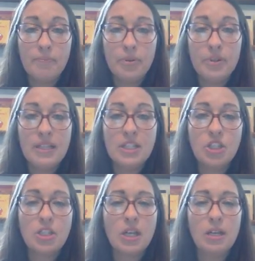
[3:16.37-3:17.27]
Please
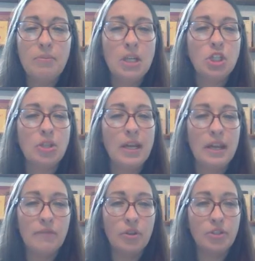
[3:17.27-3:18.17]
just kind of make sure they
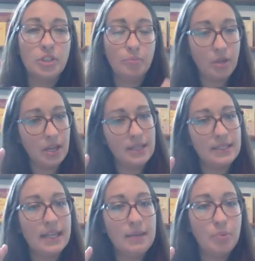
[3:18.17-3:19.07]
have all their supplies
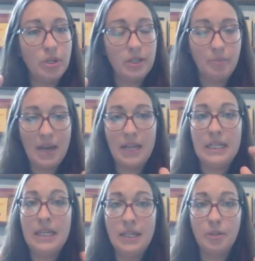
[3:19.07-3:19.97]
that I put in the bag
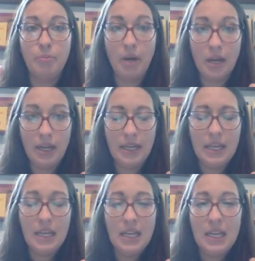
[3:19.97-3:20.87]
nearby,
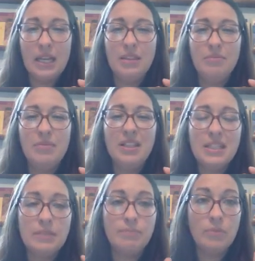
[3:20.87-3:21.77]
and
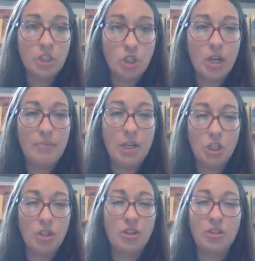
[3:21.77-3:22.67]
let's try and make
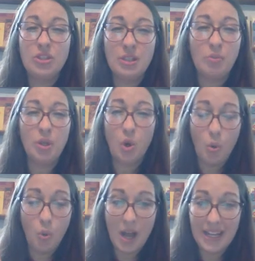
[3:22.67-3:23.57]
sure that they're somewhere
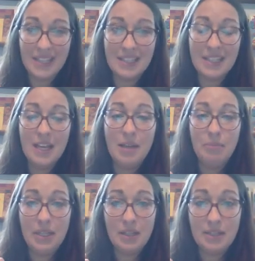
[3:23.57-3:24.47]
quiet
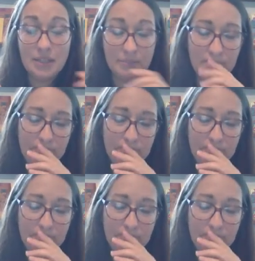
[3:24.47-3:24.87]
because